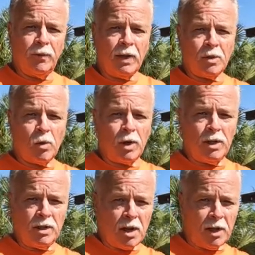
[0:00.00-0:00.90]
fix one
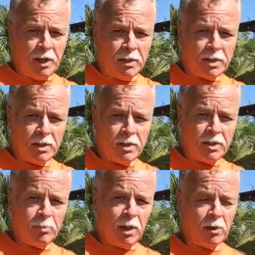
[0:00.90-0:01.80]
of these awnings
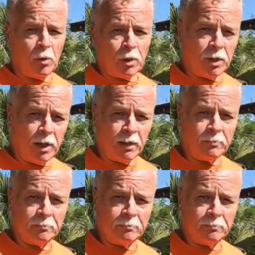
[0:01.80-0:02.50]
to make it work again.